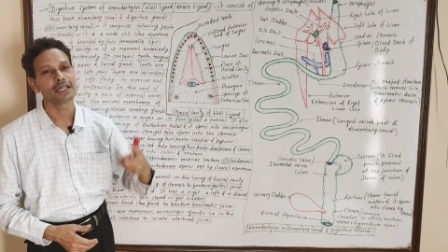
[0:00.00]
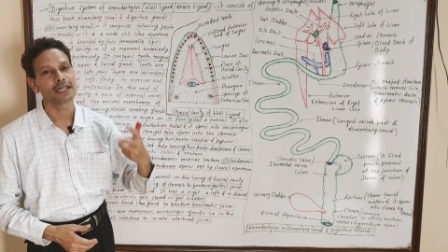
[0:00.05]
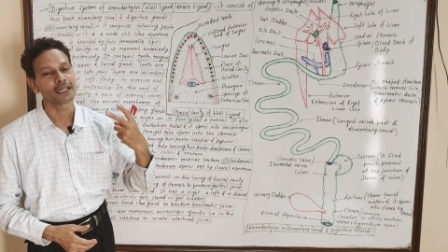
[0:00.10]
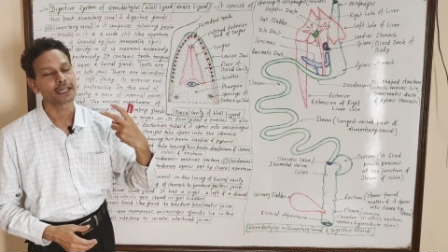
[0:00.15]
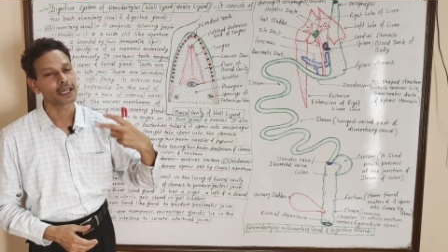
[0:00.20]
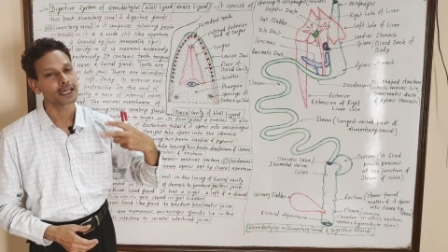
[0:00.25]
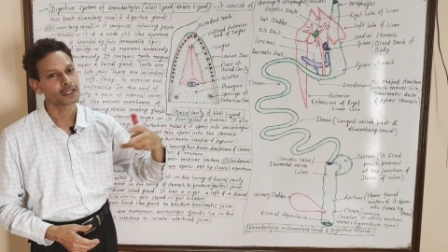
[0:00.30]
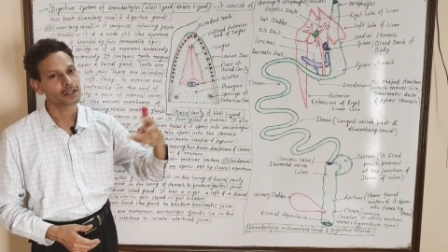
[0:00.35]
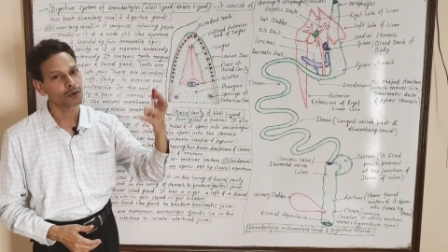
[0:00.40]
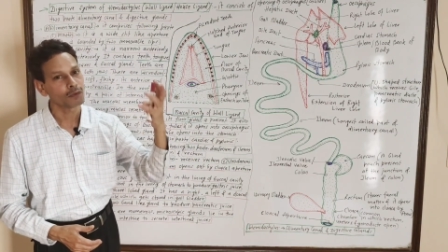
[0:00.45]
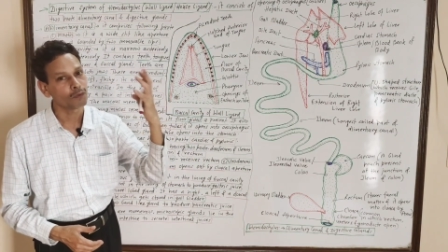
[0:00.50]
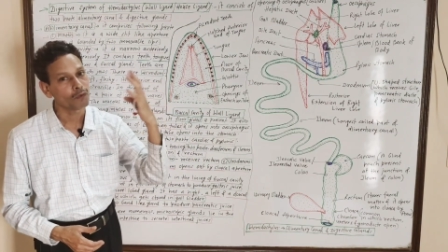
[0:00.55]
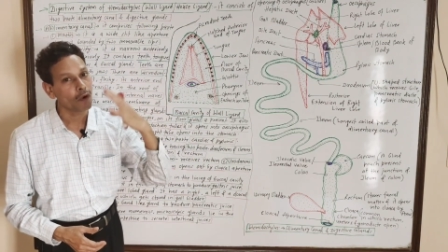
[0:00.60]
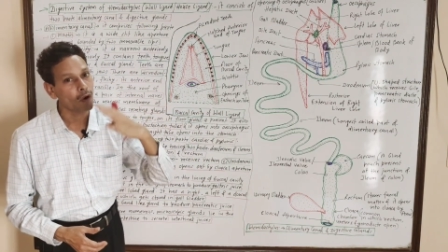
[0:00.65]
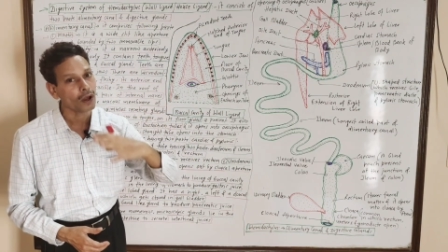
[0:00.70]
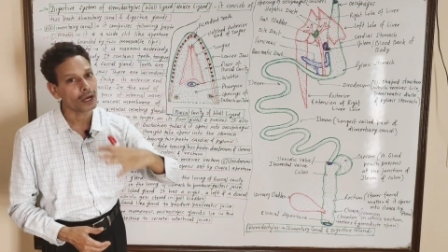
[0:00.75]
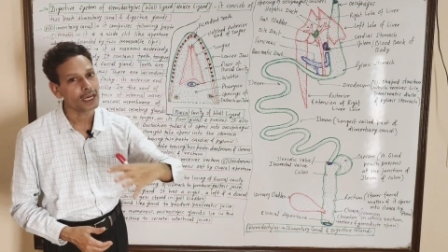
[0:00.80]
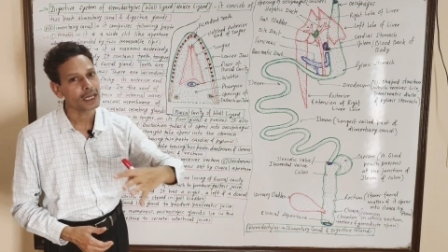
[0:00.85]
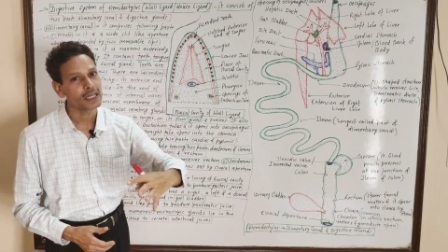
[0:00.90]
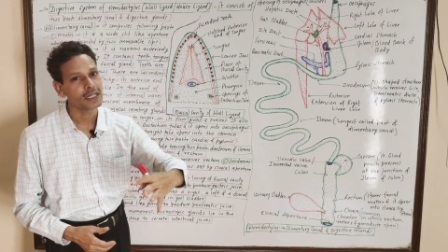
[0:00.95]
in case of
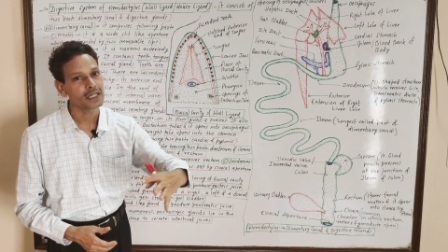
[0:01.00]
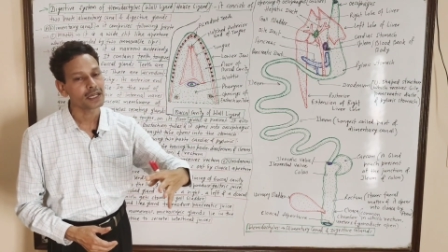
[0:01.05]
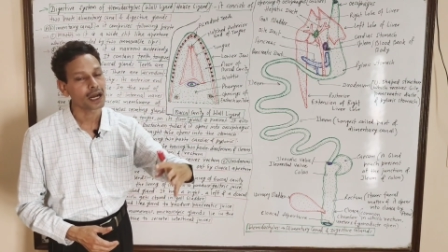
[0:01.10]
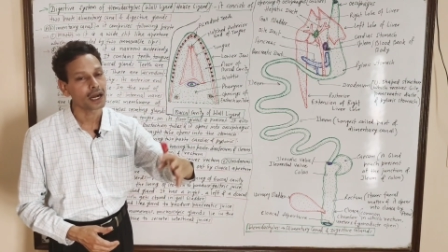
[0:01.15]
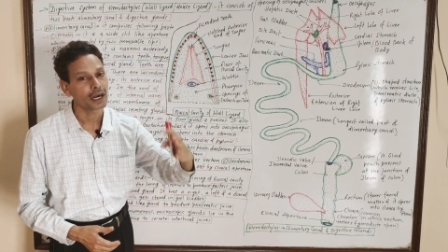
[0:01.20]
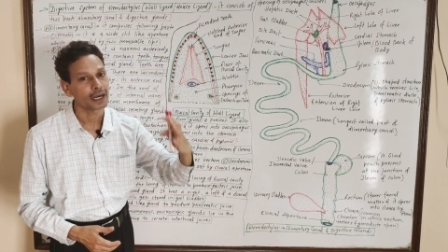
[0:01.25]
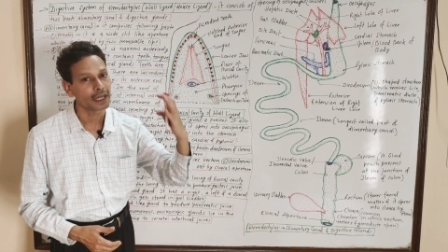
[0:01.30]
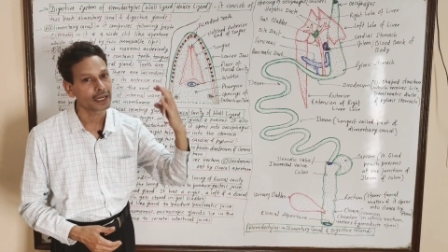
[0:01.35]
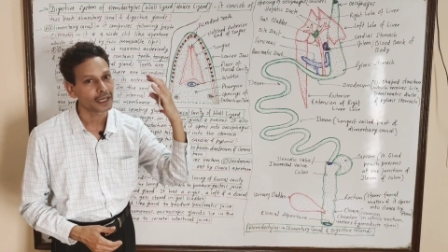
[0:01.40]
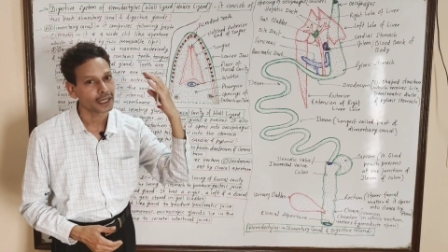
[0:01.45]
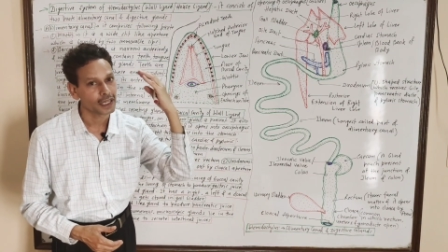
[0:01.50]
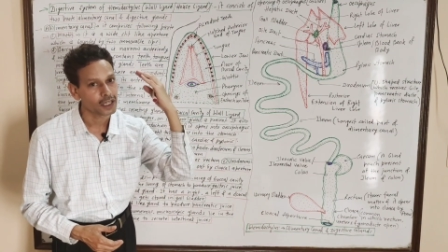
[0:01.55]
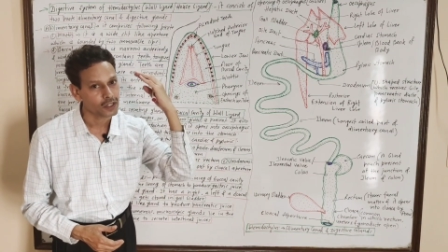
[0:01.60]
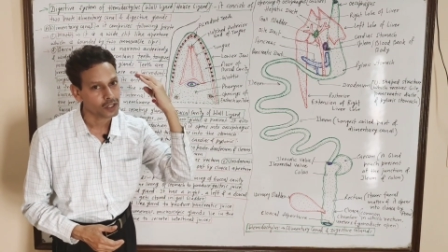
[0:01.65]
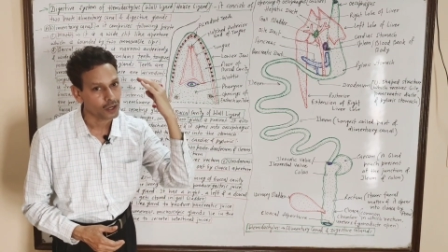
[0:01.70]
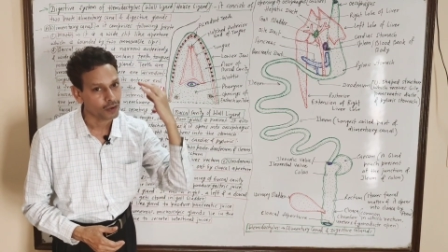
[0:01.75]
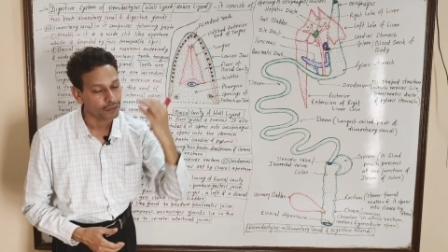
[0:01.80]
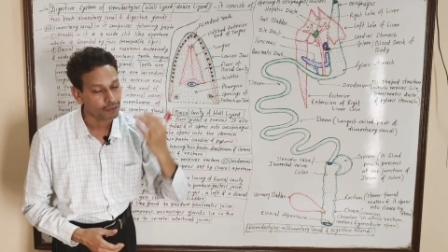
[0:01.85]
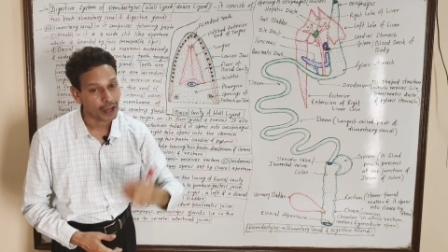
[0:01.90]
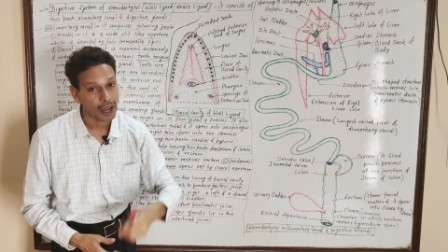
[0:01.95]
wall lizard, in case
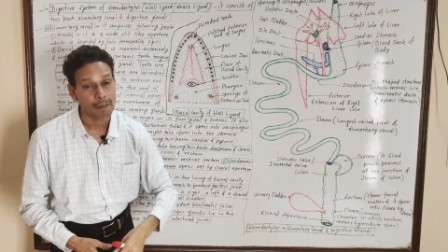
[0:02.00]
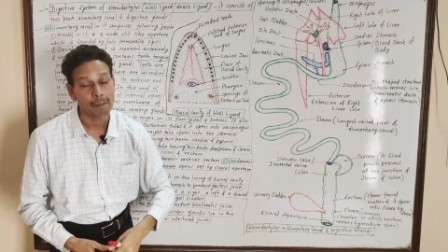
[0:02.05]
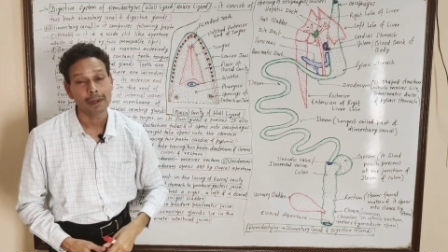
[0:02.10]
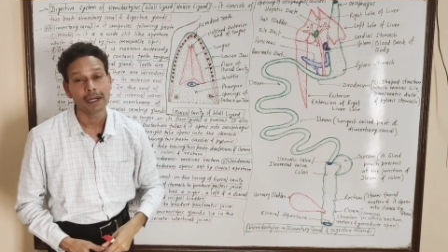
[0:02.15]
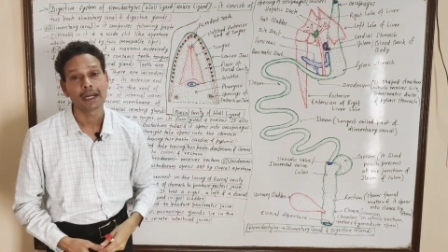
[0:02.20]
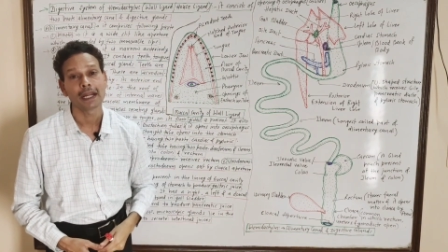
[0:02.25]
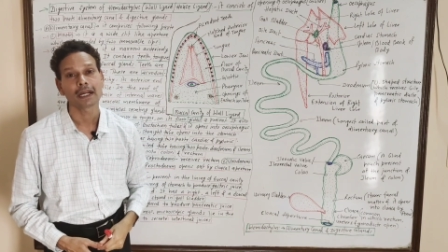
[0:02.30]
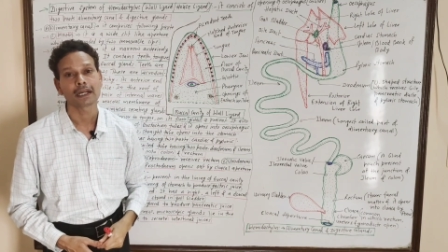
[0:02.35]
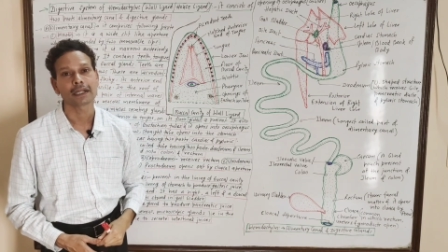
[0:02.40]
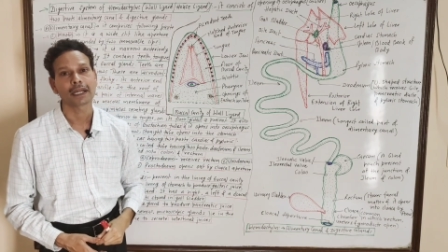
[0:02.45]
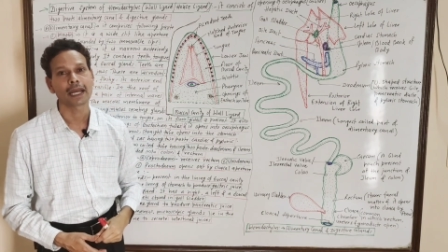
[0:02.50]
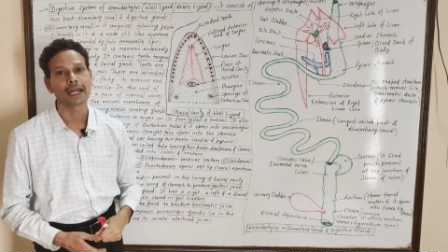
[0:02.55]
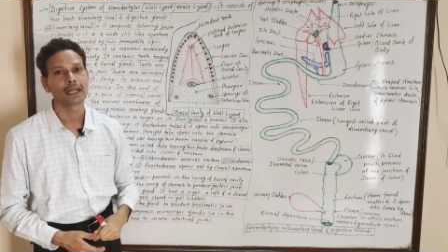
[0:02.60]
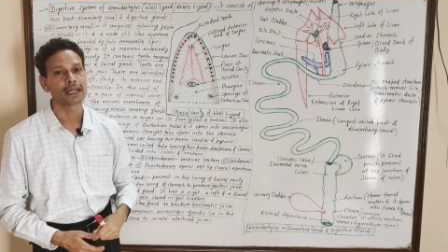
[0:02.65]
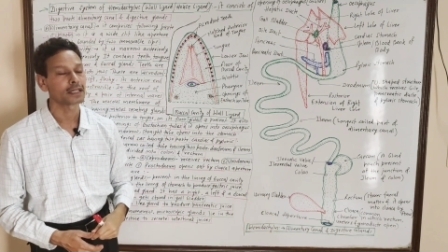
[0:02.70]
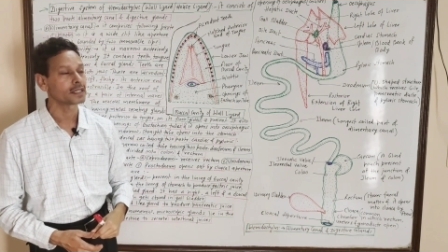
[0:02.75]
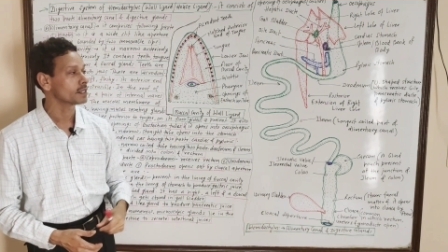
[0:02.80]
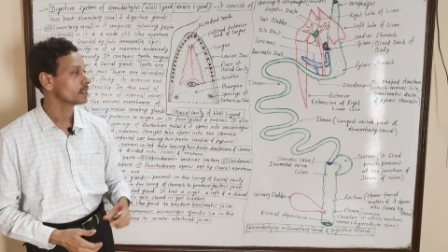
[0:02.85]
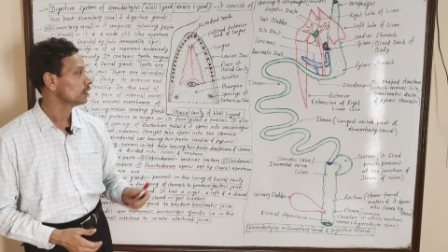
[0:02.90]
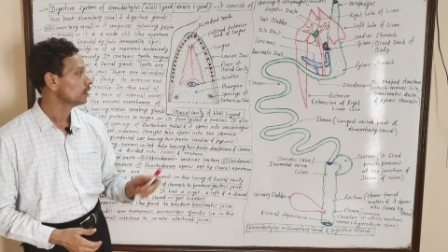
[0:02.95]
of
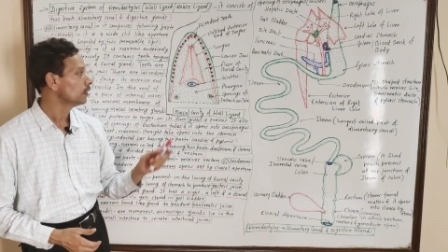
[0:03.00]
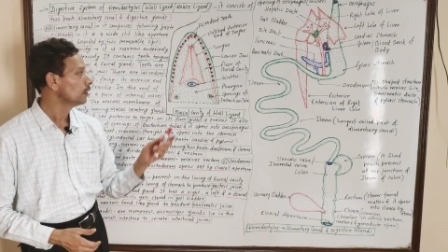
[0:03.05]
Hemidactylus,